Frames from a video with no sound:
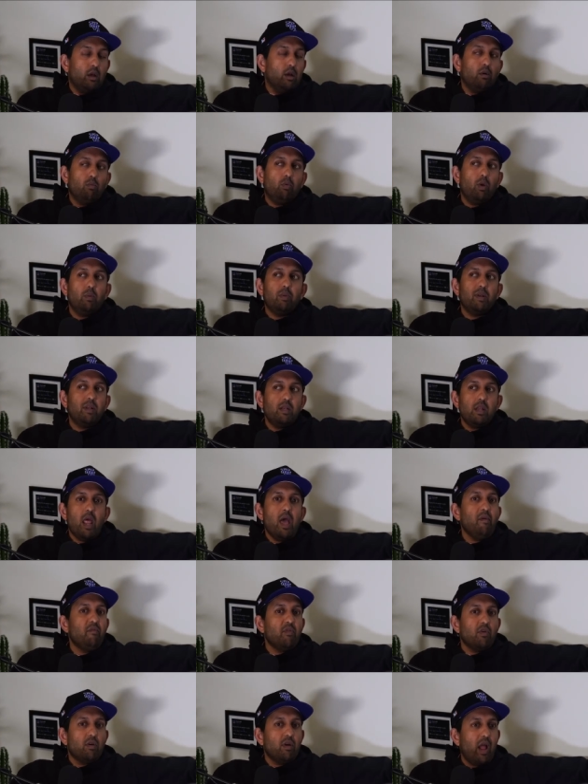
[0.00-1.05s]
we would
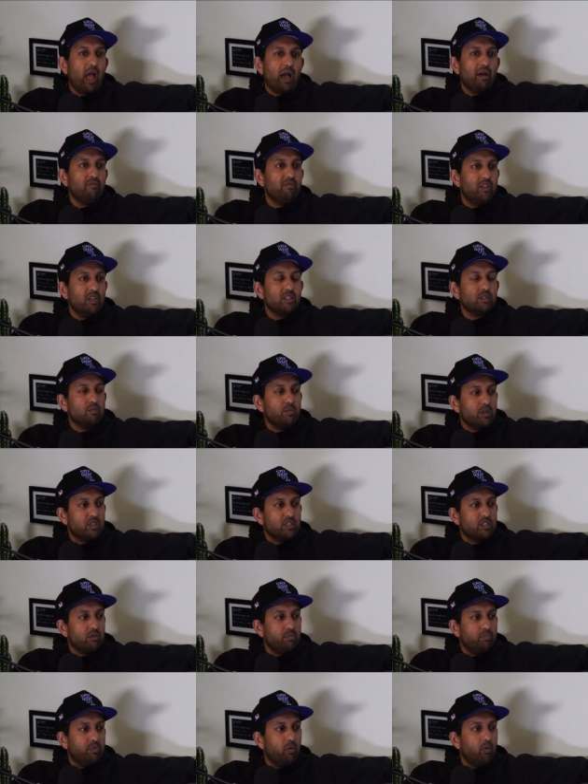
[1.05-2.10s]
never have this much
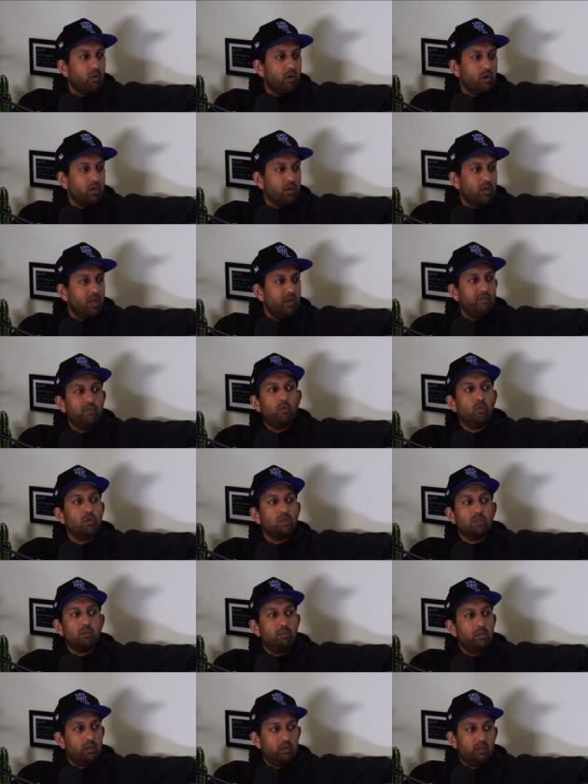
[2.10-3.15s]
support if it was a
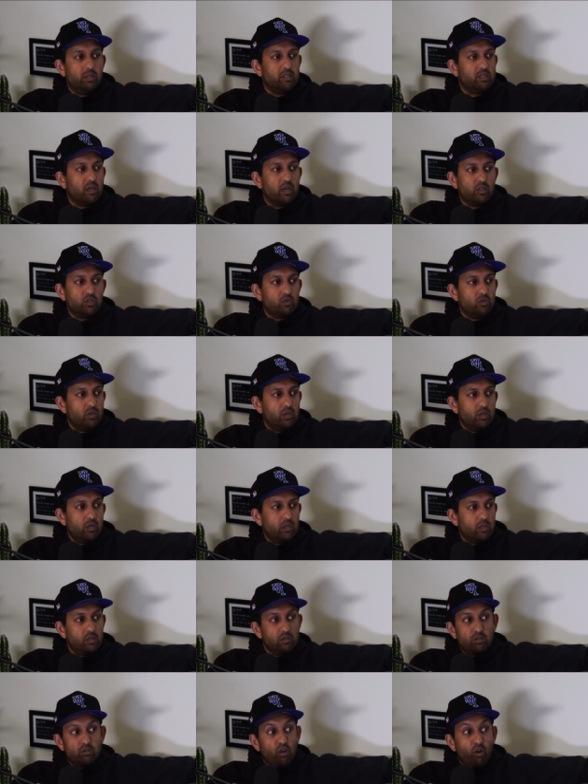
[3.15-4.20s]
Middle East country.
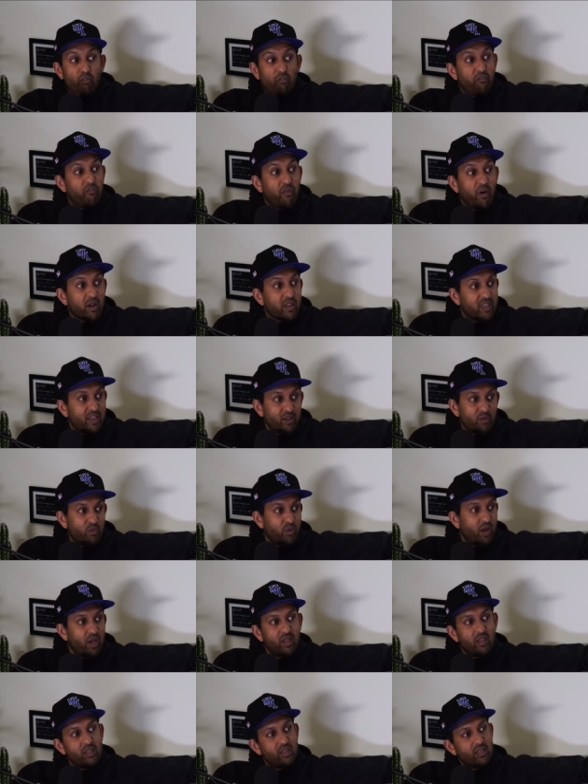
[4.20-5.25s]
Yeah. No fucking
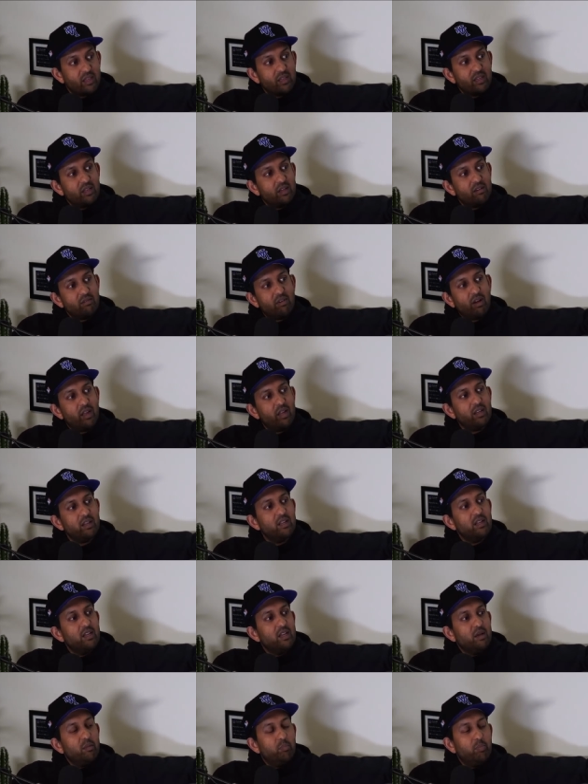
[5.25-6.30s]
way. Yeah. Right?
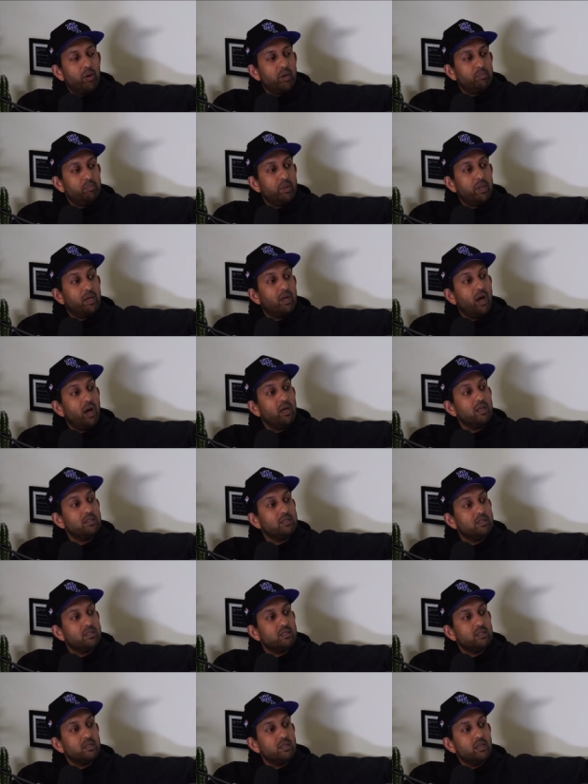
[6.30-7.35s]
But
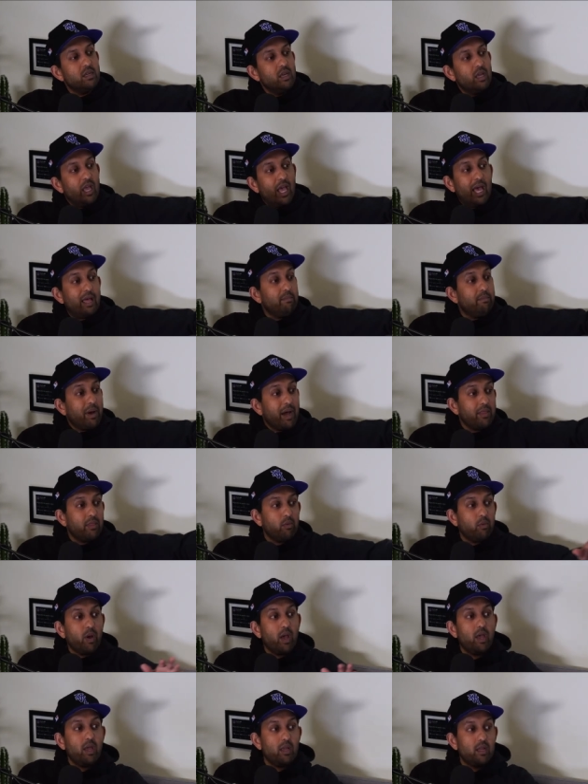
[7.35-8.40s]
because, and by the
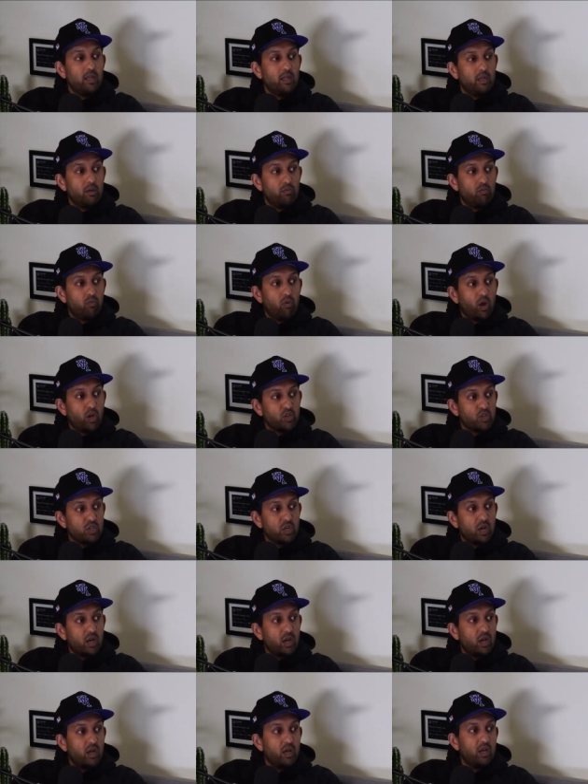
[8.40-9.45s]
way,
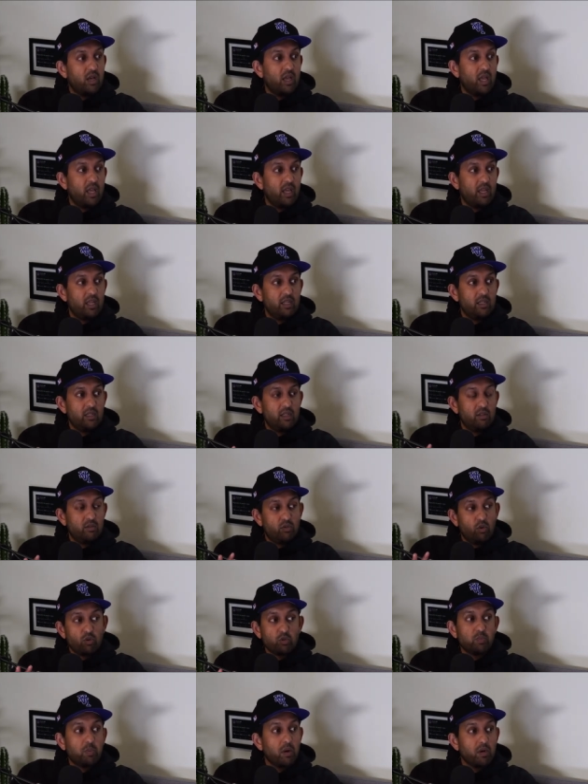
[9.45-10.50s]
Russia and
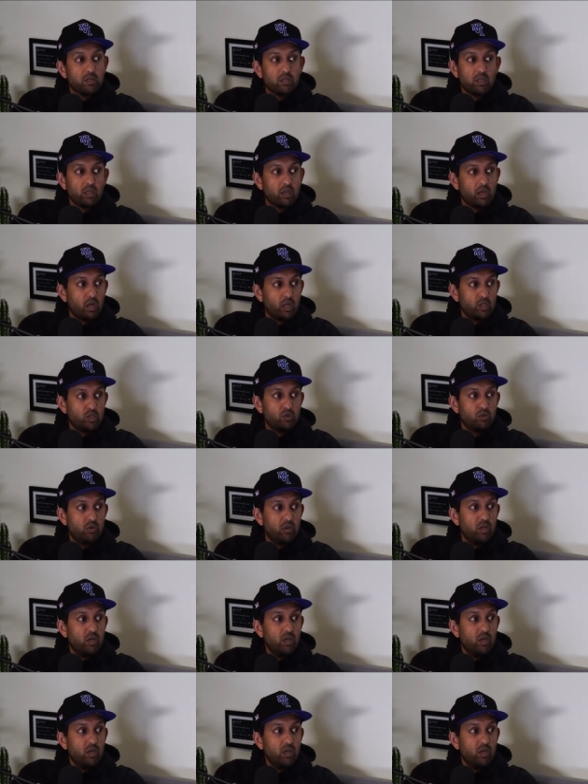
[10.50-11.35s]
those parts of the country